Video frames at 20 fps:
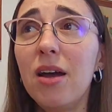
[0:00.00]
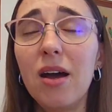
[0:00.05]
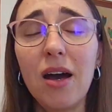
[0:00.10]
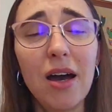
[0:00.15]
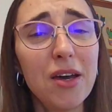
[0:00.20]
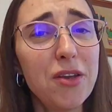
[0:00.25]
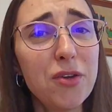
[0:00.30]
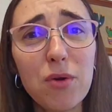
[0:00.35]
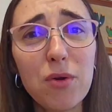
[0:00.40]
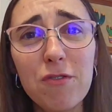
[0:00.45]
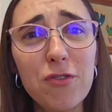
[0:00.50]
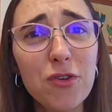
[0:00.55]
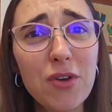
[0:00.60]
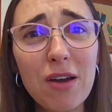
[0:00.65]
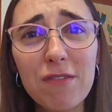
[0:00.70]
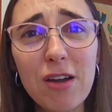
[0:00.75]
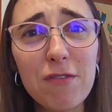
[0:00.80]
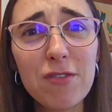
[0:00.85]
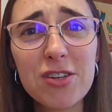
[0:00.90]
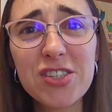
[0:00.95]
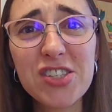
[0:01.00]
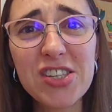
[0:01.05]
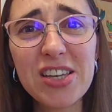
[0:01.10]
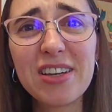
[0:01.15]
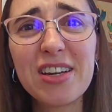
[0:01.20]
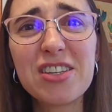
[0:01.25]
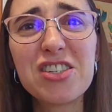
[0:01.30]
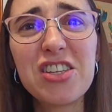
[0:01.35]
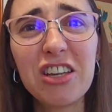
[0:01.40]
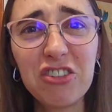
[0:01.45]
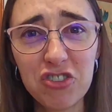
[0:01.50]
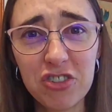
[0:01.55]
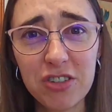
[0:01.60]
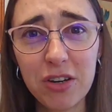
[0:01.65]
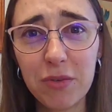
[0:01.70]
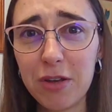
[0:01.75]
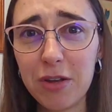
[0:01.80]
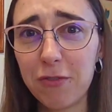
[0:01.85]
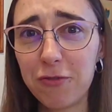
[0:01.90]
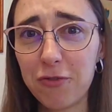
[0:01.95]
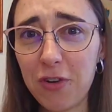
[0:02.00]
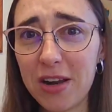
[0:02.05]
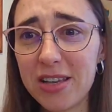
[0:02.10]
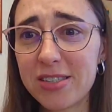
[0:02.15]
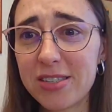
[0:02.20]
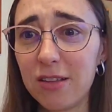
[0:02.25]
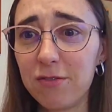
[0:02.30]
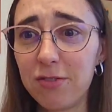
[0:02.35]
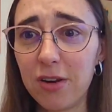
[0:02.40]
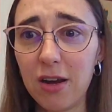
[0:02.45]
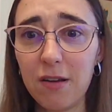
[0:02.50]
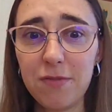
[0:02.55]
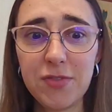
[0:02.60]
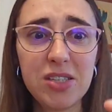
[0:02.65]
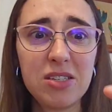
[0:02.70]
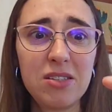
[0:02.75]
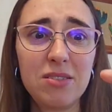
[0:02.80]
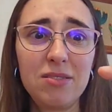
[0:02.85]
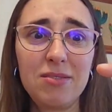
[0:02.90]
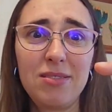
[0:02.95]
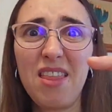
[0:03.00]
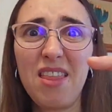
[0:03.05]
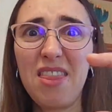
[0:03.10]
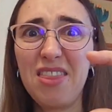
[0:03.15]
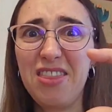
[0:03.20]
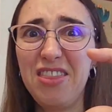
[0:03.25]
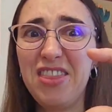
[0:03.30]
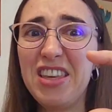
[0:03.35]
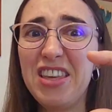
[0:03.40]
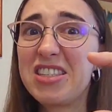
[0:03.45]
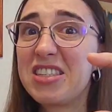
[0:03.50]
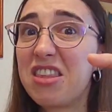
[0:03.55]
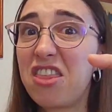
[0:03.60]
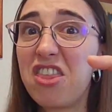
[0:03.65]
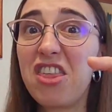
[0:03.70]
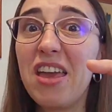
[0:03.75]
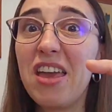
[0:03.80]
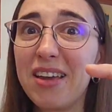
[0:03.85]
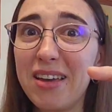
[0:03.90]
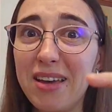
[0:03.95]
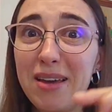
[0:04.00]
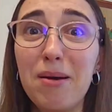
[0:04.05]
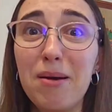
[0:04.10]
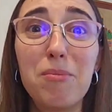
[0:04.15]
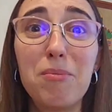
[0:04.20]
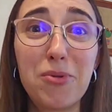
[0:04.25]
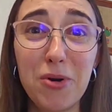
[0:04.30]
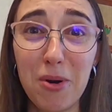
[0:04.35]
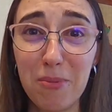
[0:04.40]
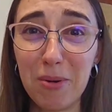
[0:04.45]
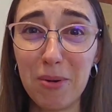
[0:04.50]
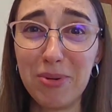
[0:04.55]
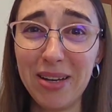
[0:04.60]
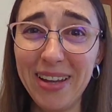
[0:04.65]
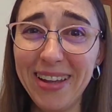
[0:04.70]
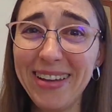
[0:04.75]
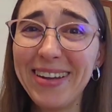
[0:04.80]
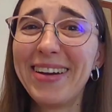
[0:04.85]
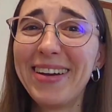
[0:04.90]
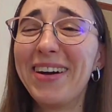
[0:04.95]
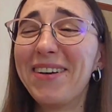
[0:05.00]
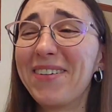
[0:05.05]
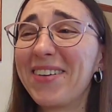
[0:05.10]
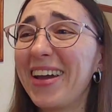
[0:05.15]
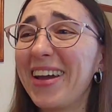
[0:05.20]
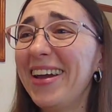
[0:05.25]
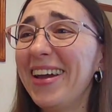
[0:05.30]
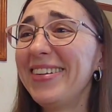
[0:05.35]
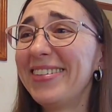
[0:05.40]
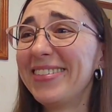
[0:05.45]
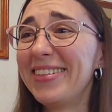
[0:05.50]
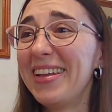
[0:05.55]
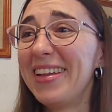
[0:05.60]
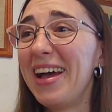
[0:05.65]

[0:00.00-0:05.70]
I don't know if you have ever seen a dictionary of phrasal verbs, this thick, probably, okay?